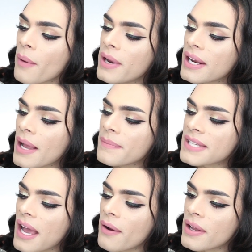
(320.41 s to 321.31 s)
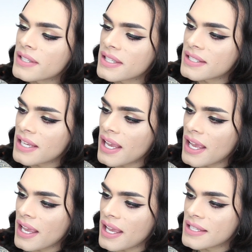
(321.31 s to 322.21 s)
When it comes out, as you can see,
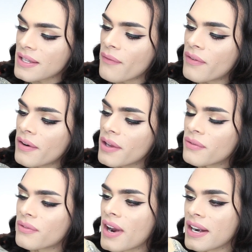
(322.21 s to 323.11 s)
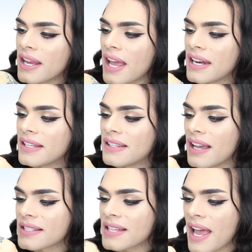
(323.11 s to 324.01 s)
it is very runny and it
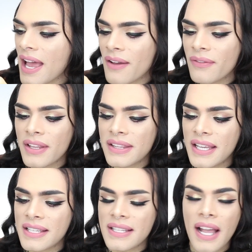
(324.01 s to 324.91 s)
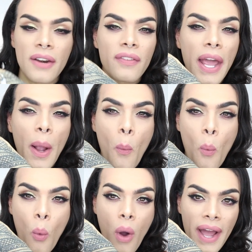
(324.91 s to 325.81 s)
does have this kind of like
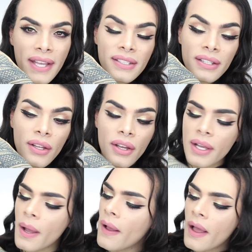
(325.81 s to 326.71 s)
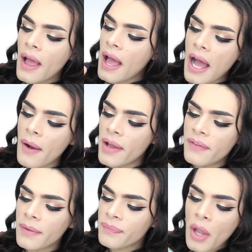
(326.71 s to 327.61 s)
white look.
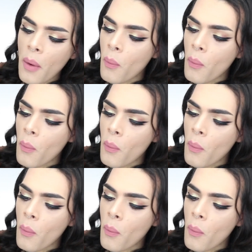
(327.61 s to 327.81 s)
However,